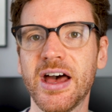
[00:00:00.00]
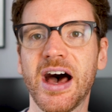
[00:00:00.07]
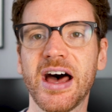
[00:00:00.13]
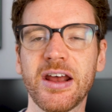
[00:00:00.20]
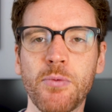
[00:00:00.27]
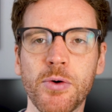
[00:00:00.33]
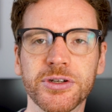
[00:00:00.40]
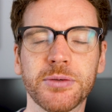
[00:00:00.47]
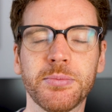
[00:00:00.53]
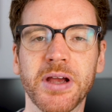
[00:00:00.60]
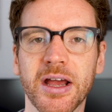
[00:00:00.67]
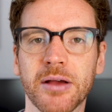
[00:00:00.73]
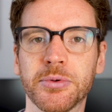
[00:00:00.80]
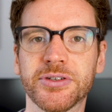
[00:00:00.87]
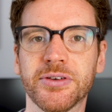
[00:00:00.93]
and I want to be
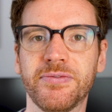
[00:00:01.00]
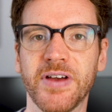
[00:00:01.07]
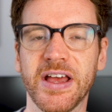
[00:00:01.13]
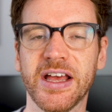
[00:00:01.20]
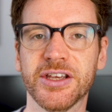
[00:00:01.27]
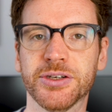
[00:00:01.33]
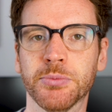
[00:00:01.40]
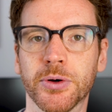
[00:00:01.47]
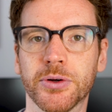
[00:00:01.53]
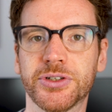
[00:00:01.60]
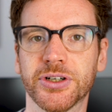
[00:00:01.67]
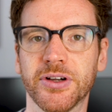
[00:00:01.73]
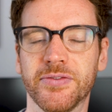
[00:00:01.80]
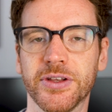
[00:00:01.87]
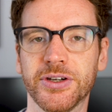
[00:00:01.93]
able to fit as much
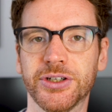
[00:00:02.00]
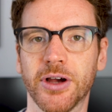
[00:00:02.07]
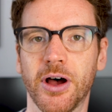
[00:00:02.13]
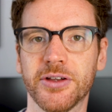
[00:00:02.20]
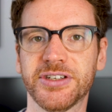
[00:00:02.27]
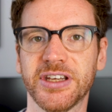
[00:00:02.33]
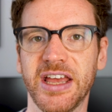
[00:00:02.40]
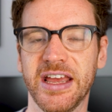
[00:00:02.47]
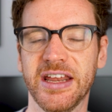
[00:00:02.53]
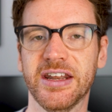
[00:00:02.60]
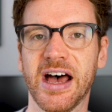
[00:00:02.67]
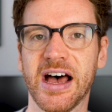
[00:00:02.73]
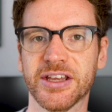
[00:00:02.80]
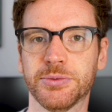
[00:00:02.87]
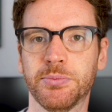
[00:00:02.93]
of the shot in
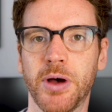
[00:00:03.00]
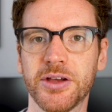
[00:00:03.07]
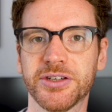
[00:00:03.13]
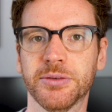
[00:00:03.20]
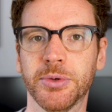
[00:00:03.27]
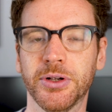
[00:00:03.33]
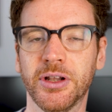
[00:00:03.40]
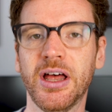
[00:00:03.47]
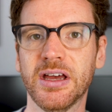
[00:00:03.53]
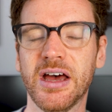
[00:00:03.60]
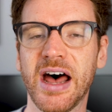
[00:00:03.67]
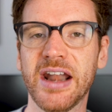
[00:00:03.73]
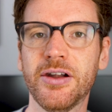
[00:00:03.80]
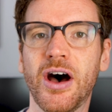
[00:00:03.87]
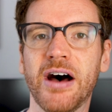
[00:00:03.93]
as possible
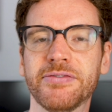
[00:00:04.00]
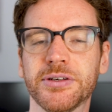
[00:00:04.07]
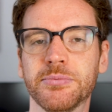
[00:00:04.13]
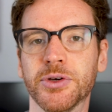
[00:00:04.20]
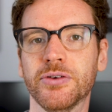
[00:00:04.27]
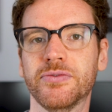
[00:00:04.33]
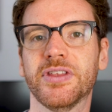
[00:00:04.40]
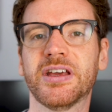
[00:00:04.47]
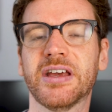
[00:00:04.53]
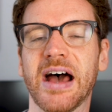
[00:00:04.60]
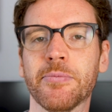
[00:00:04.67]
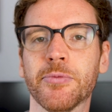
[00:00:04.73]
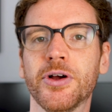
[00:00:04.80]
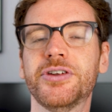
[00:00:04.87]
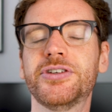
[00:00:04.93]
and not have to move the
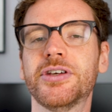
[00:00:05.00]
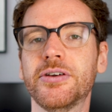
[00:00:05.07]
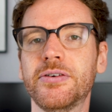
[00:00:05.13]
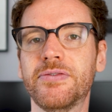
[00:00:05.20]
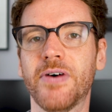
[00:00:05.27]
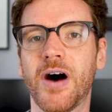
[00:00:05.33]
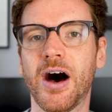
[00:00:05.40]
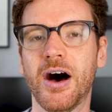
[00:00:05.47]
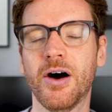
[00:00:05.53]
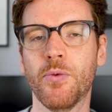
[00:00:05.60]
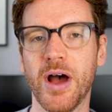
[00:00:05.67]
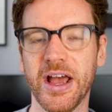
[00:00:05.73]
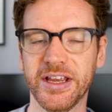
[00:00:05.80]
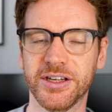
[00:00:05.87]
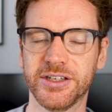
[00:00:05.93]
camera too far
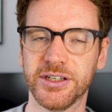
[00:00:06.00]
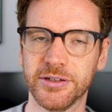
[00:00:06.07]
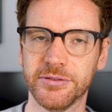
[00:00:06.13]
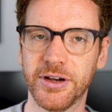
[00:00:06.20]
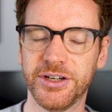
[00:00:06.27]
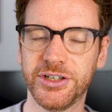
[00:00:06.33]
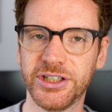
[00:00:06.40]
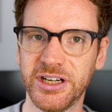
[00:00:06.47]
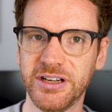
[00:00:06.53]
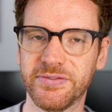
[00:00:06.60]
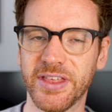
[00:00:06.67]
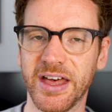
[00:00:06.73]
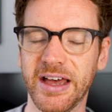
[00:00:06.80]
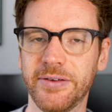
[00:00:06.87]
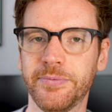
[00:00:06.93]
away to achieve
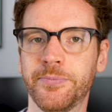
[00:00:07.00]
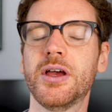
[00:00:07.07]
that.